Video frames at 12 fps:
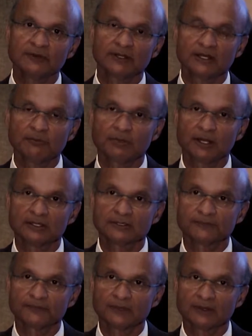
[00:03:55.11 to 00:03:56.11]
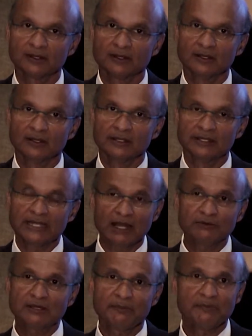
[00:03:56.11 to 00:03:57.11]
on that implant. The
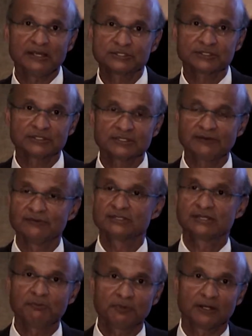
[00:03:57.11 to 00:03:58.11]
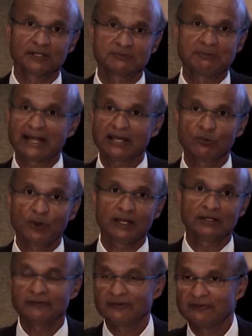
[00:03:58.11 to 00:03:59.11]
outcome measure is even simpler. It's black and white.
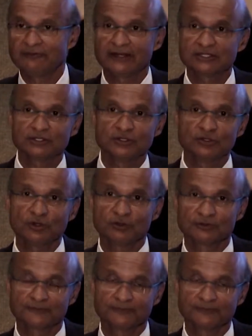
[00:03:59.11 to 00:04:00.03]
You have an infection, you don't.